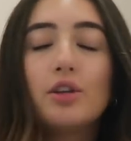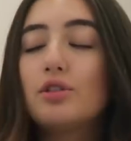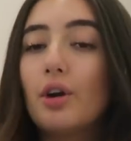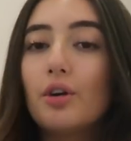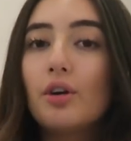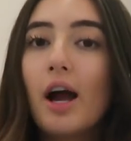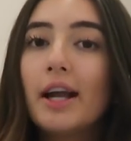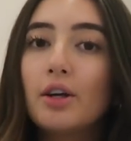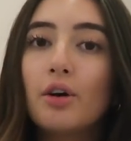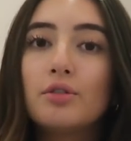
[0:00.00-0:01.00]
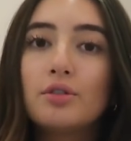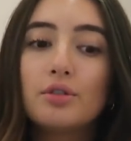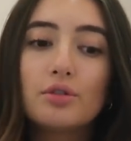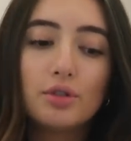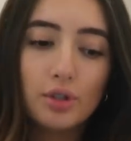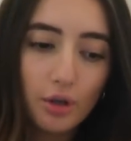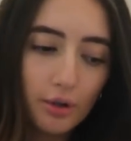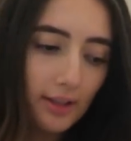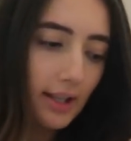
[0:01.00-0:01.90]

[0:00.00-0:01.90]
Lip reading: So I got two